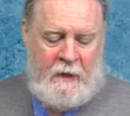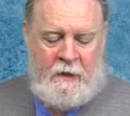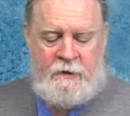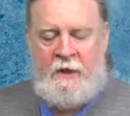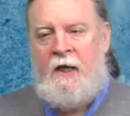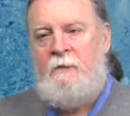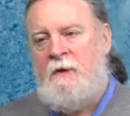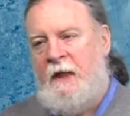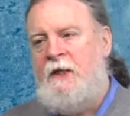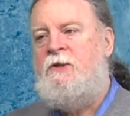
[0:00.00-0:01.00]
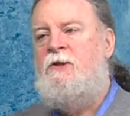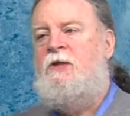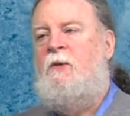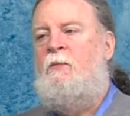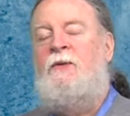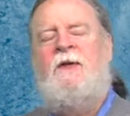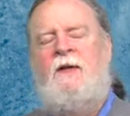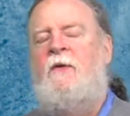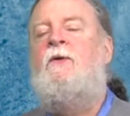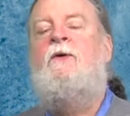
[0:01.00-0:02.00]
She had a relationship with
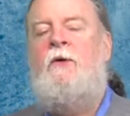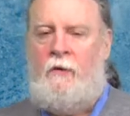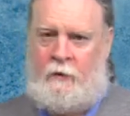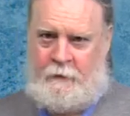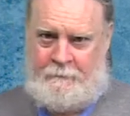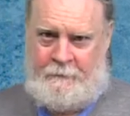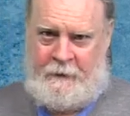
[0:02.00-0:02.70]
another girl